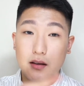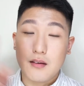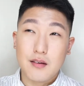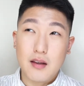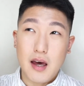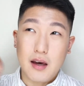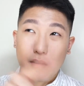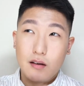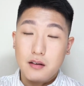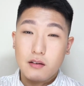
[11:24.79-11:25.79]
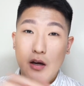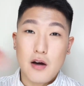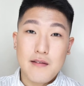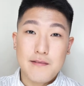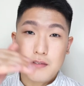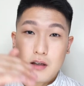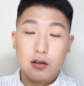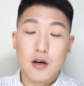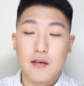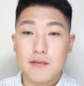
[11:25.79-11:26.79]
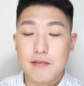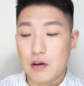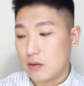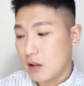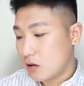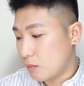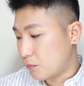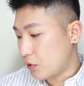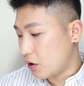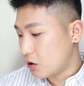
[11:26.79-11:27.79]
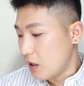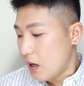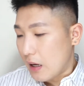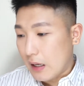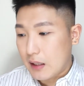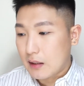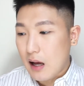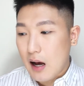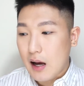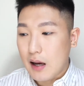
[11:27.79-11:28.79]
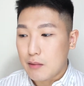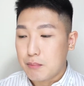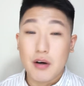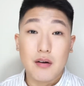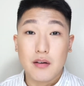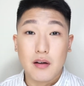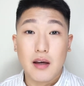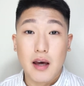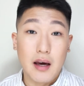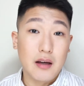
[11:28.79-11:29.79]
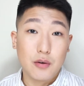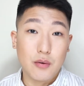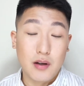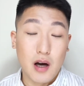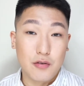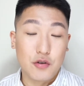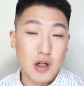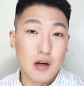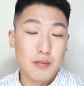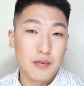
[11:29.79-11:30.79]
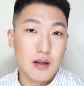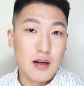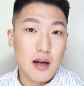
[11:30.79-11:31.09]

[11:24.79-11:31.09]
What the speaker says: This is angled flat top foundation brush, and I personally hate those kind of shapes.